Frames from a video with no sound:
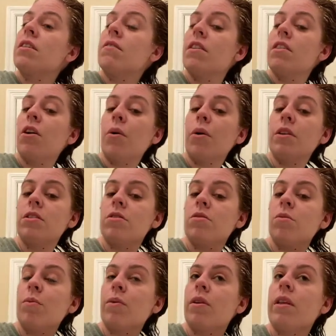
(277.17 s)
Even though it's
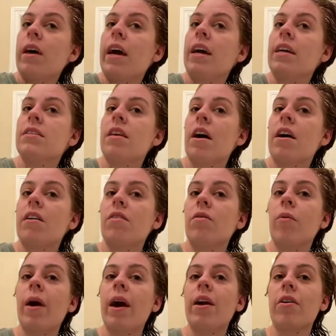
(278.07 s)
super light, it's not
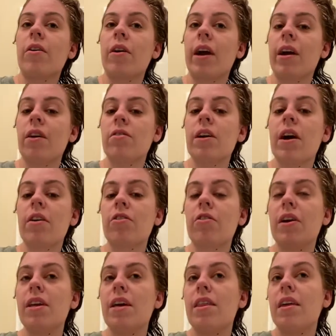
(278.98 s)
gonna weigh your hair down
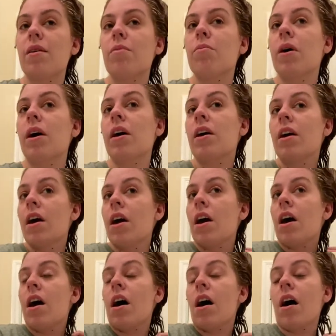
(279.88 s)
or anything, but
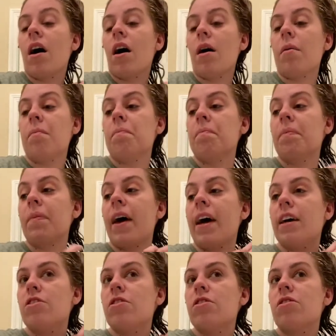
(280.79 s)

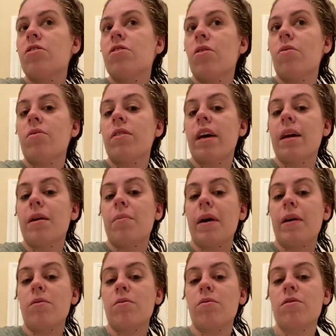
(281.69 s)
I just don't like
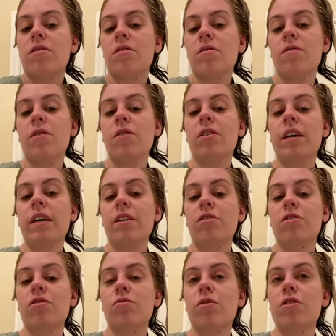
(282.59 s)
my roots to feel like
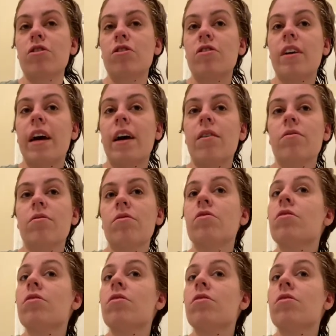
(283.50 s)
squished down.